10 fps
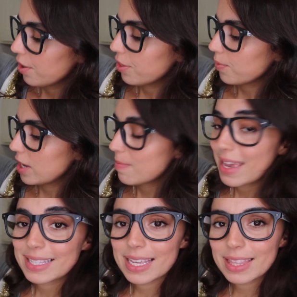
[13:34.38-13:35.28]
3
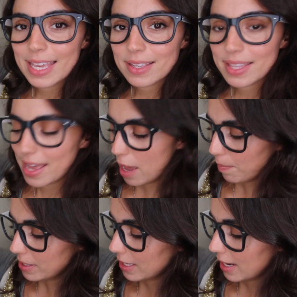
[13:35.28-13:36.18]
amazing things that
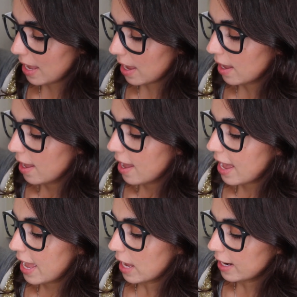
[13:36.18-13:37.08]
happened today,
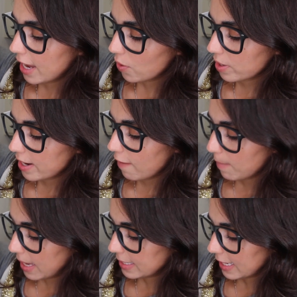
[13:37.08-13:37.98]
and how could I have
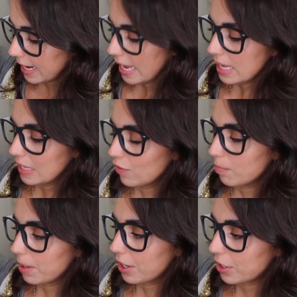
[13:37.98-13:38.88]
made today even
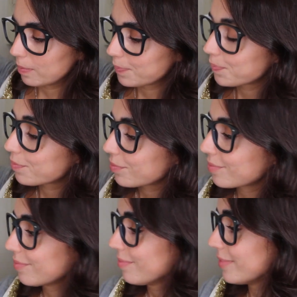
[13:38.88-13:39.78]
better.
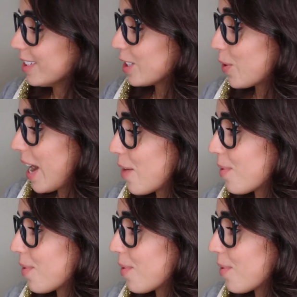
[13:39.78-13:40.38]
So I